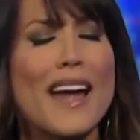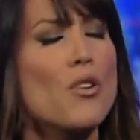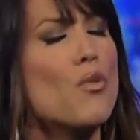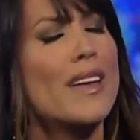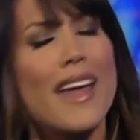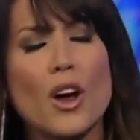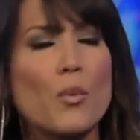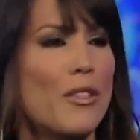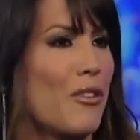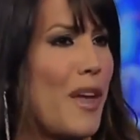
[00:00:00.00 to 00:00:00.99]
I don't care
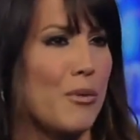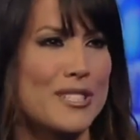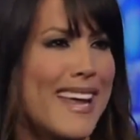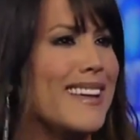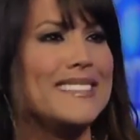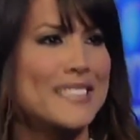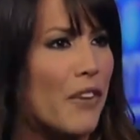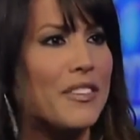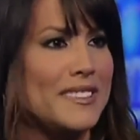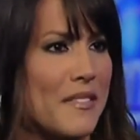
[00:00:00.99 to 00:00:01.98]
whether they were taking
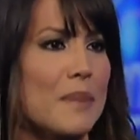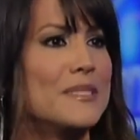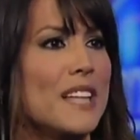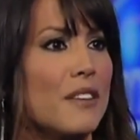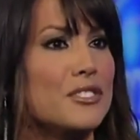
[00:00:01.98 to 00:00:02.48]
selfies of themselves.